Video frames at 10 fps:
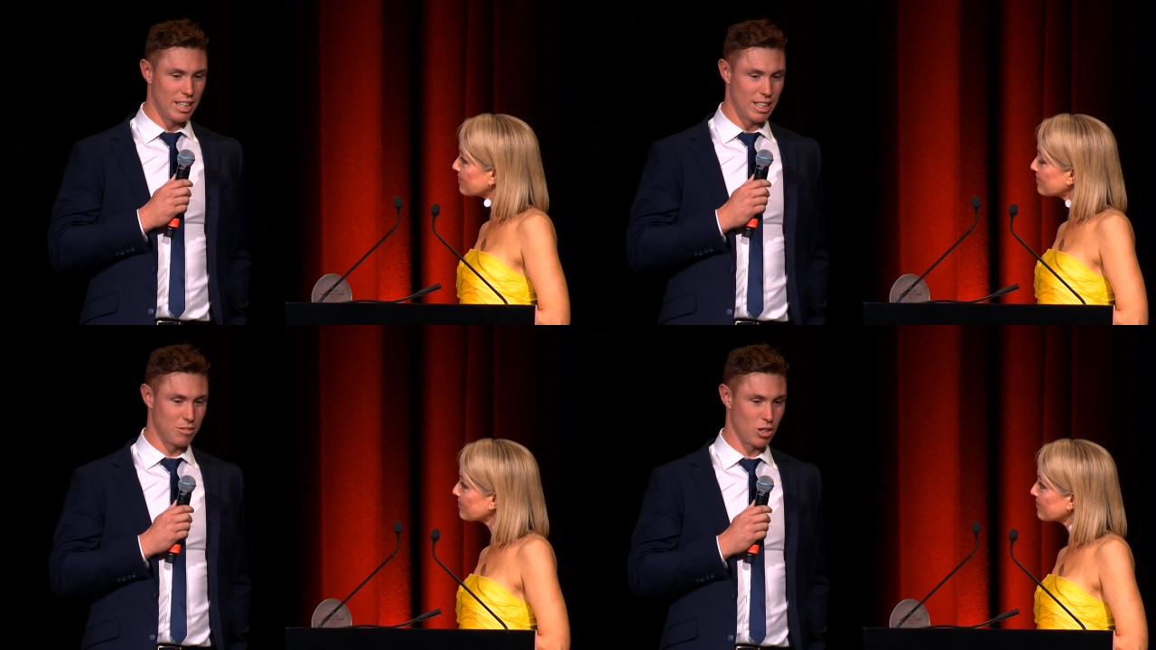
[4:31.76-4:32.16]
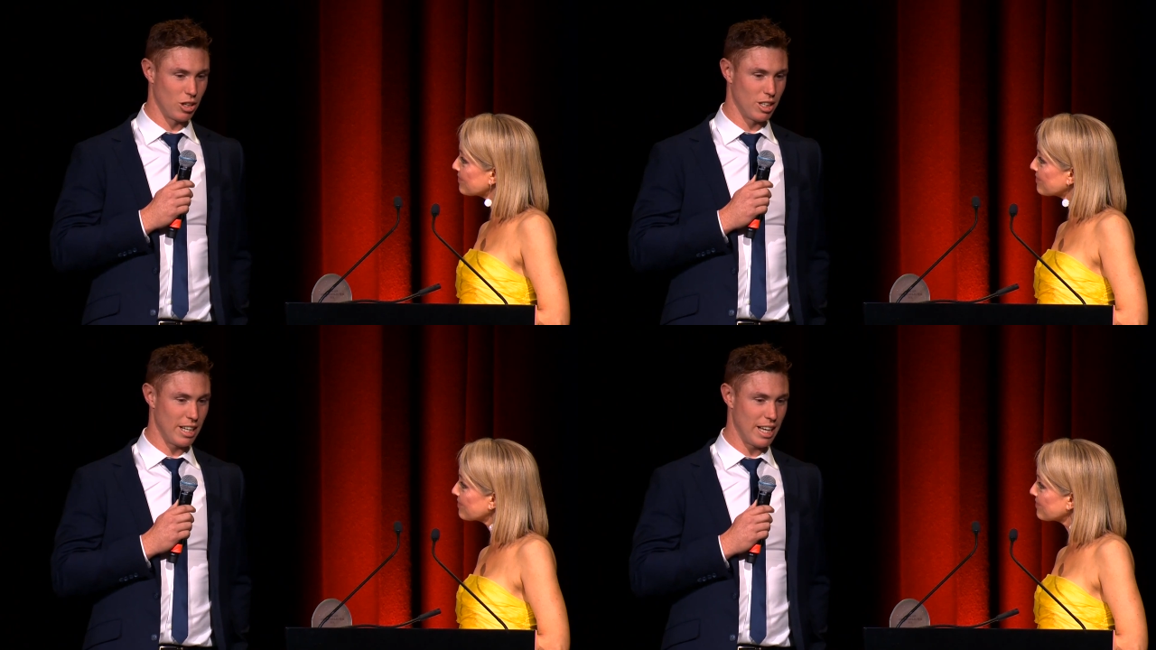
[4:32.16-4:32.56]
Speaker 1: they've
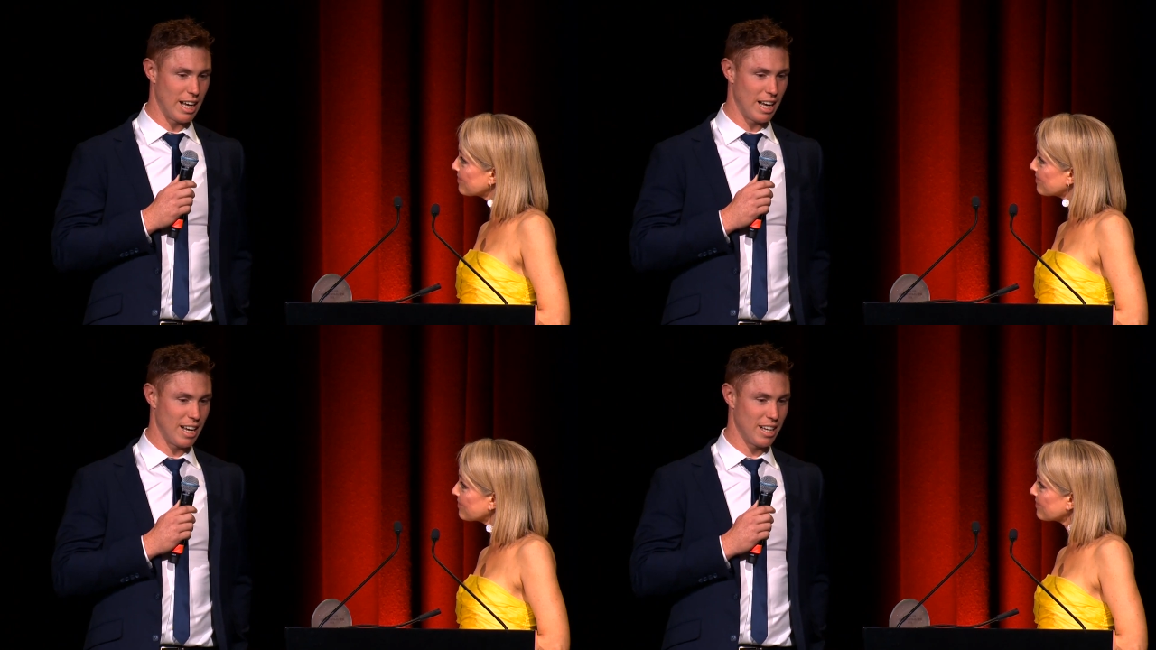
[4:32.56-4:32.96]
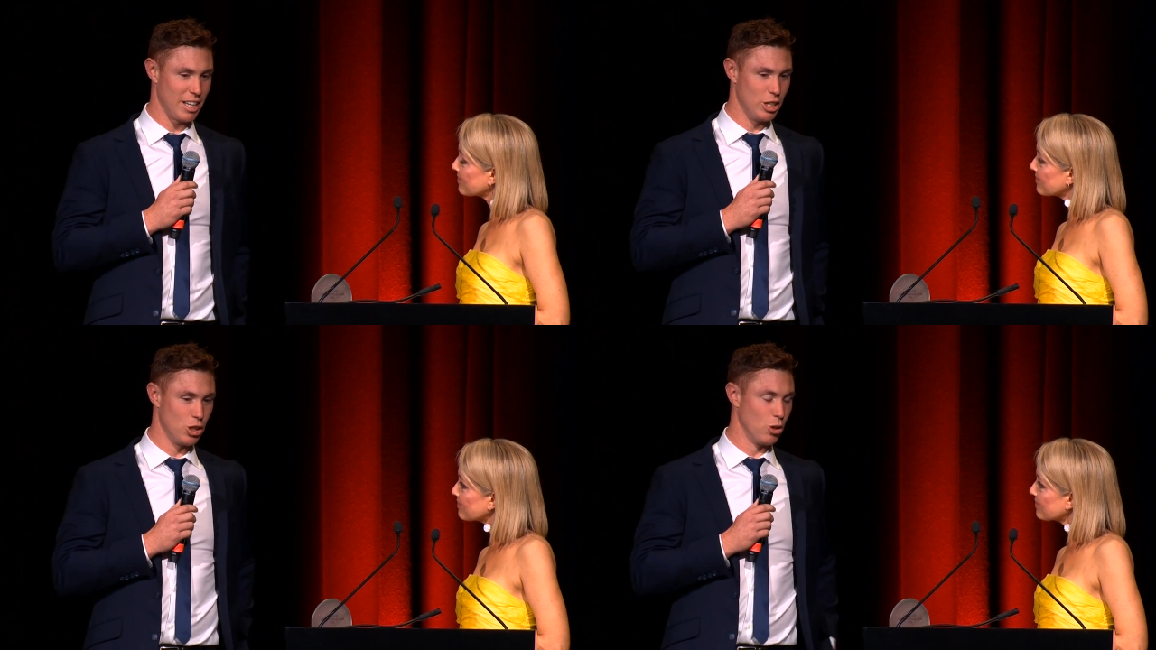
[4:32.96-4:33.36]
certainly uh,
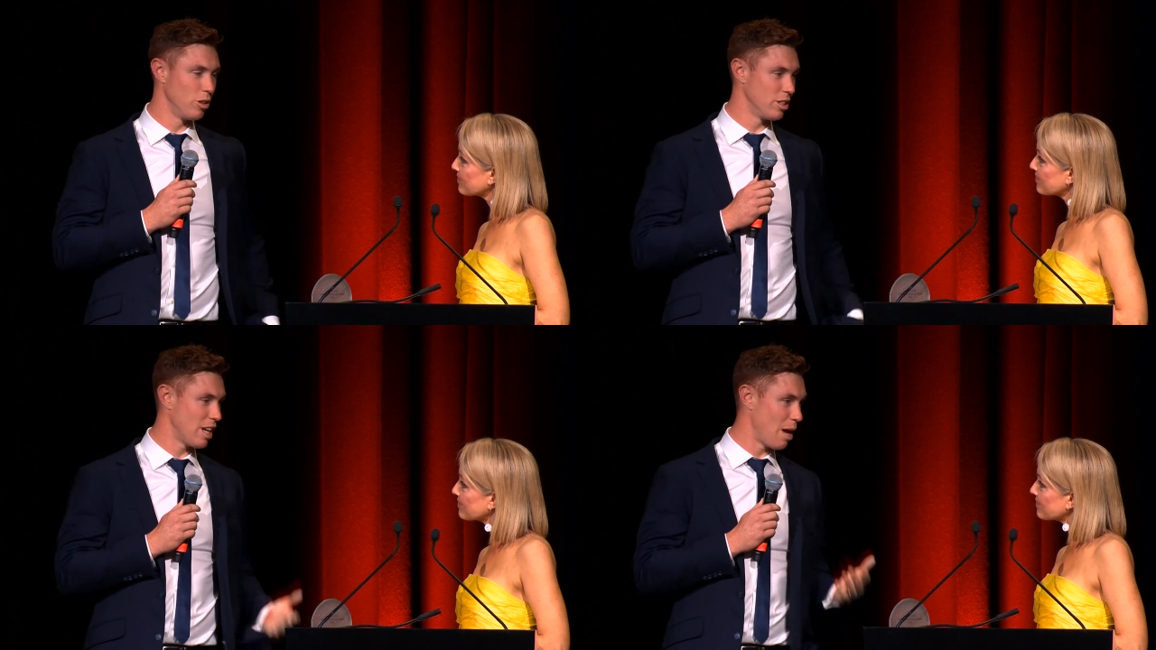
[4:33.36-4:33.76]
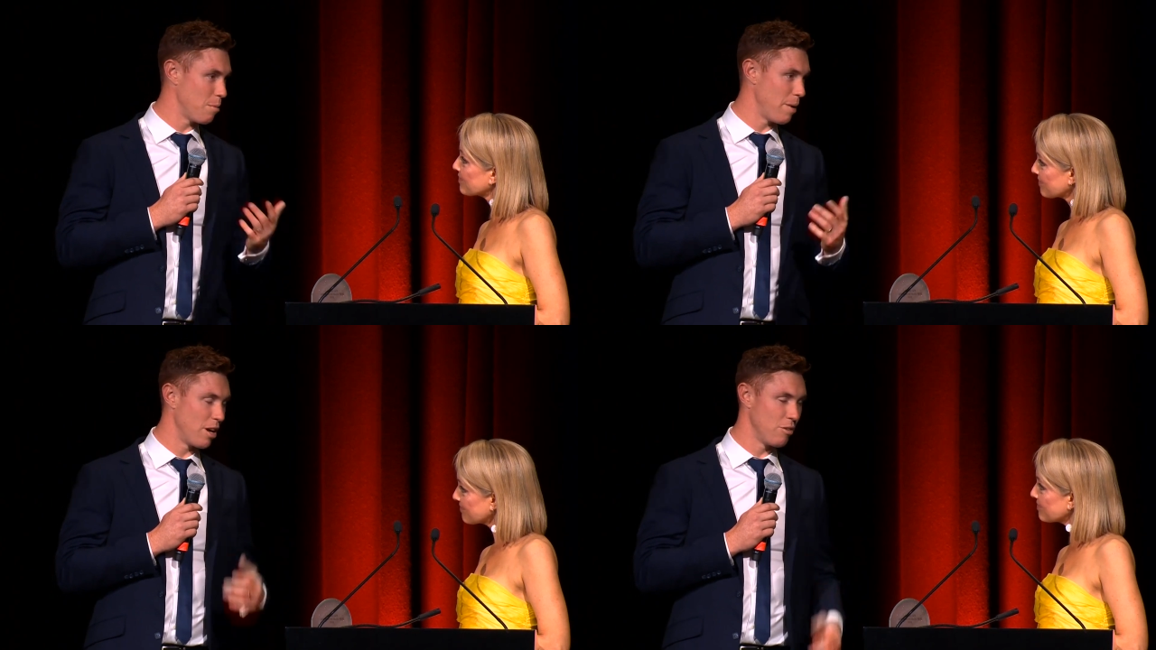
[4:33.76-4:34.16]
endured the same
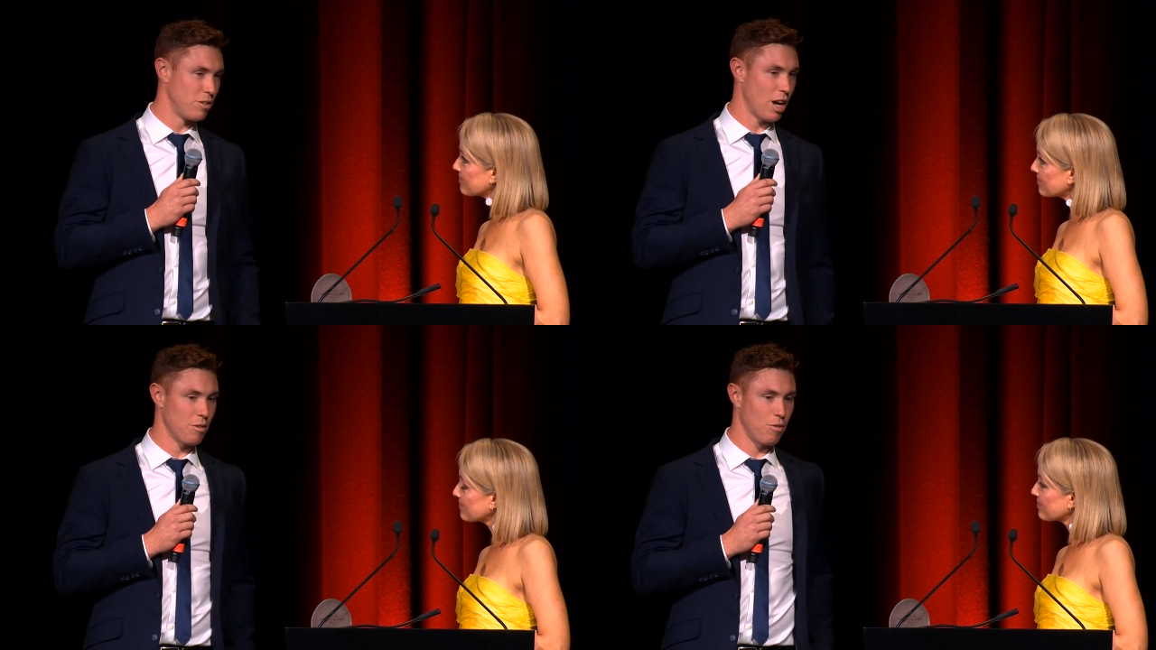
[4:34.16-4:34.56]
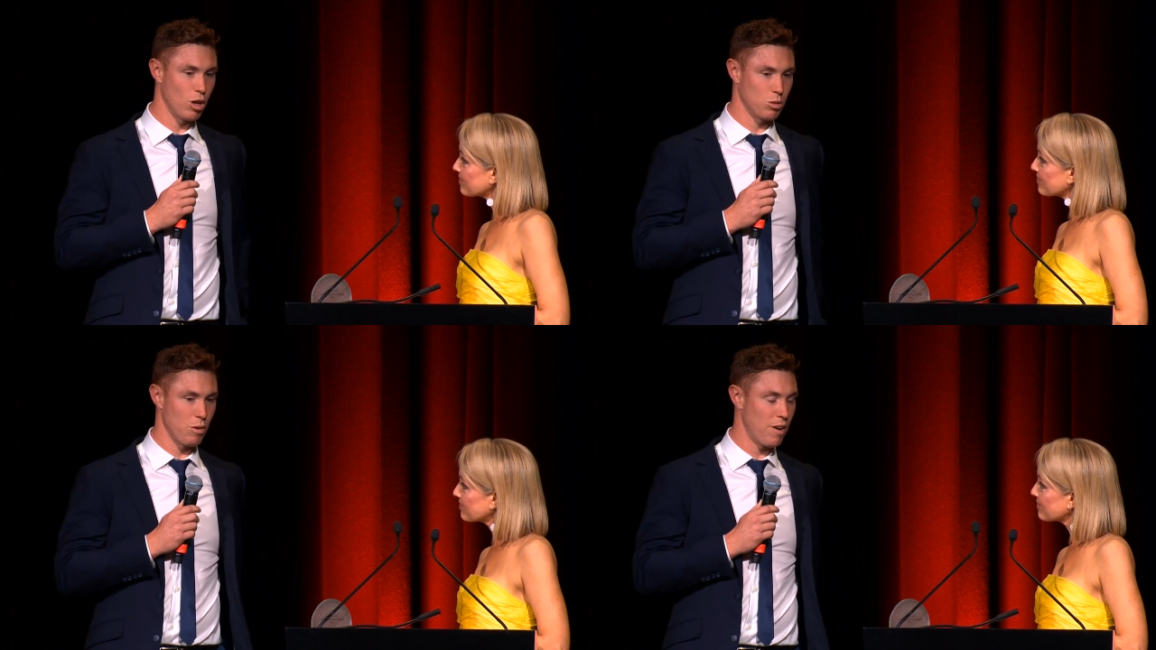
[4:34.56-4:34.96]
amount of
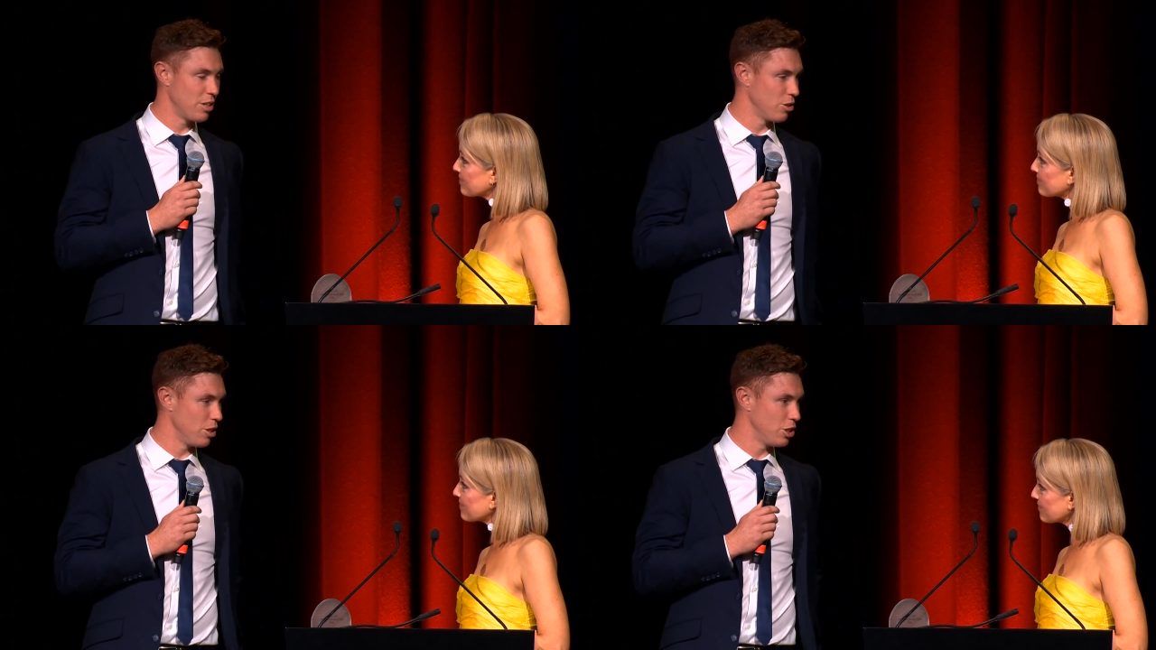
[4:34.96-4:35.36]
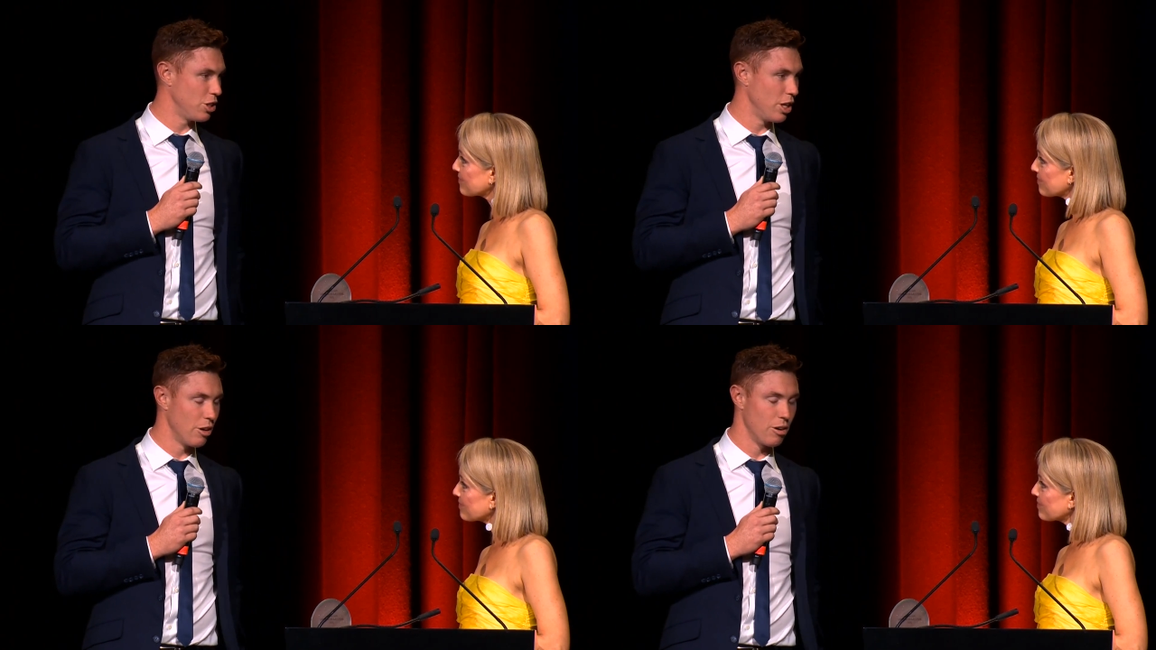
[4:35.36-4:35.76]
sacrifice we've had to this
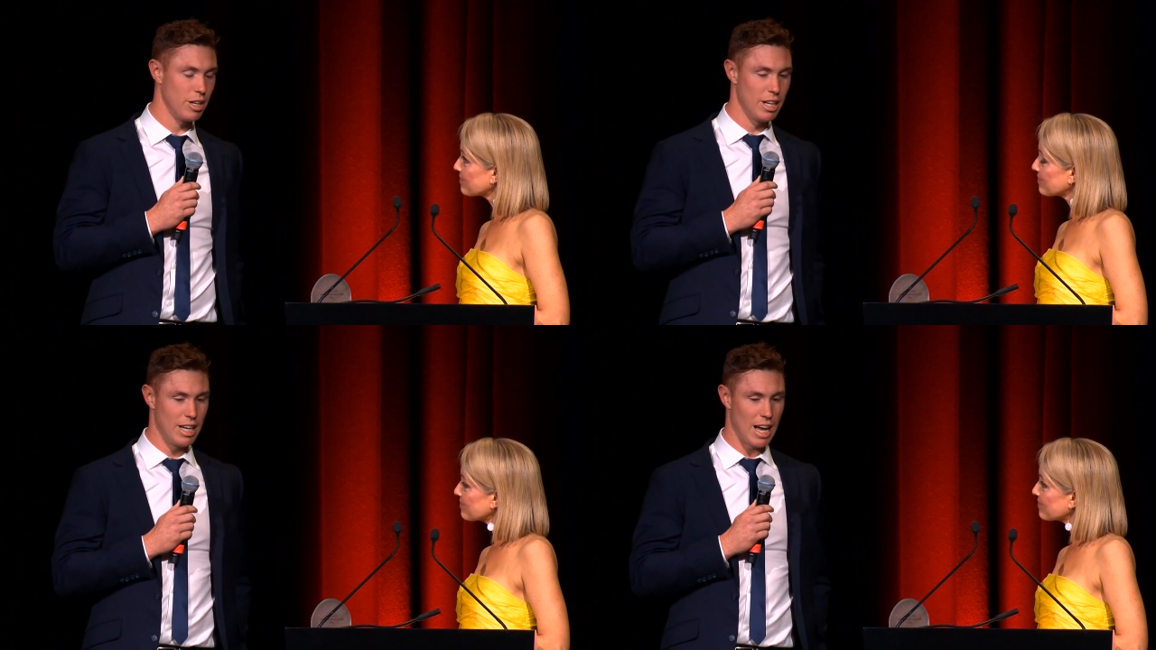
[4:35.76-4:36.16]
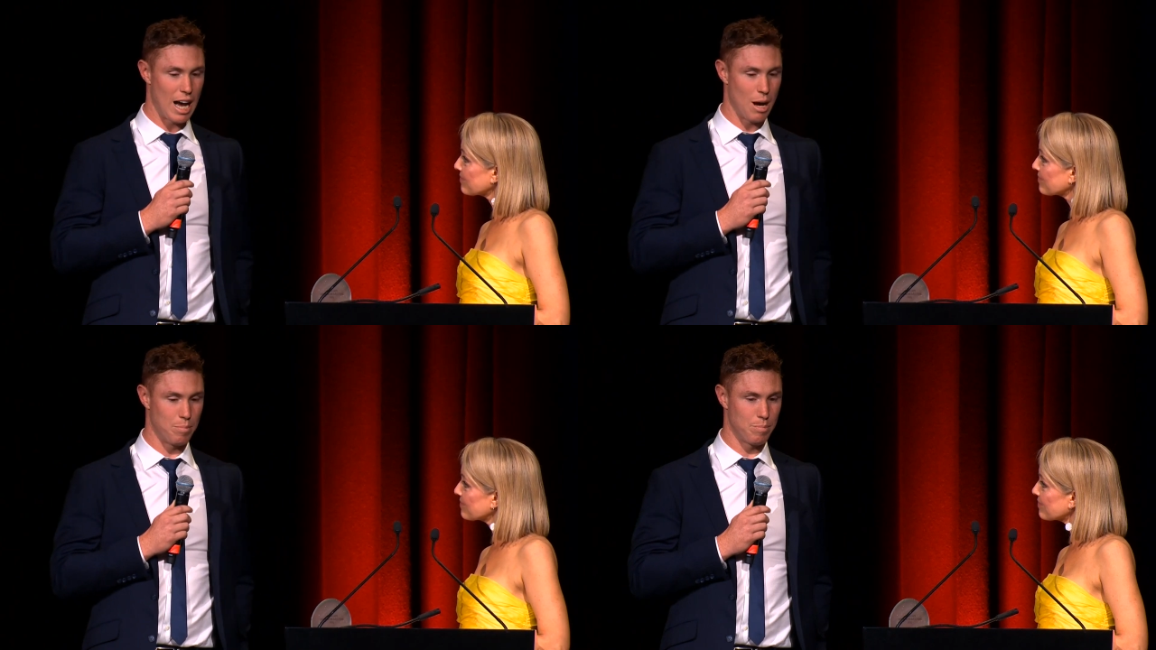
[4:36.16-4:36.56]
year, and
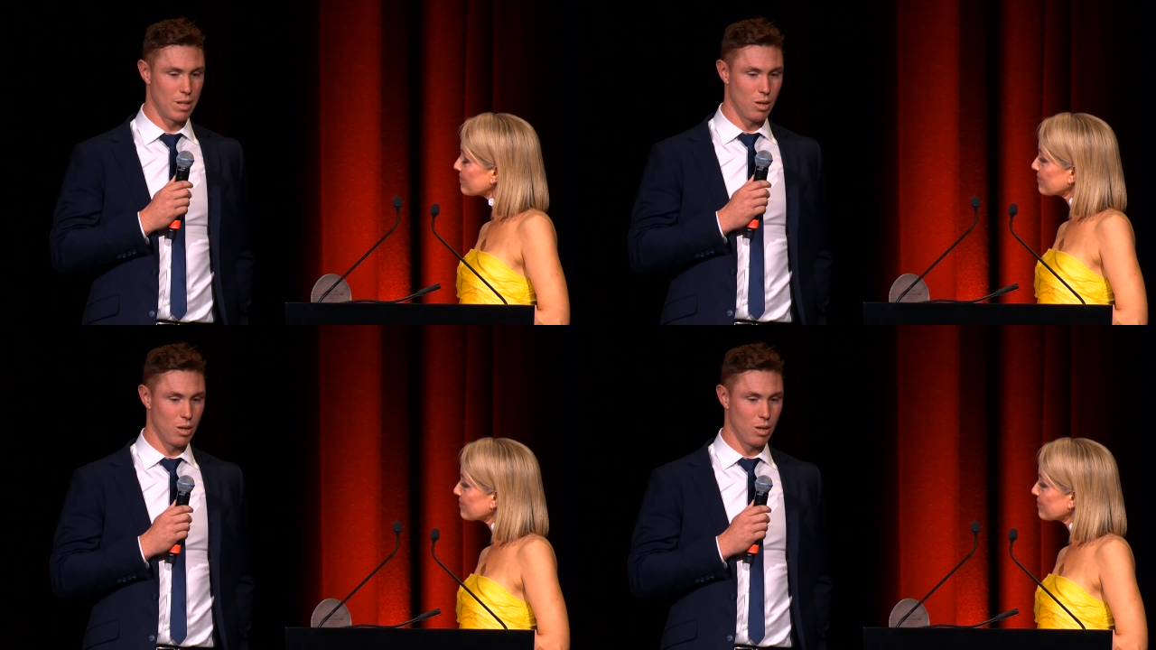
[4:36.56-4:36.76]
um,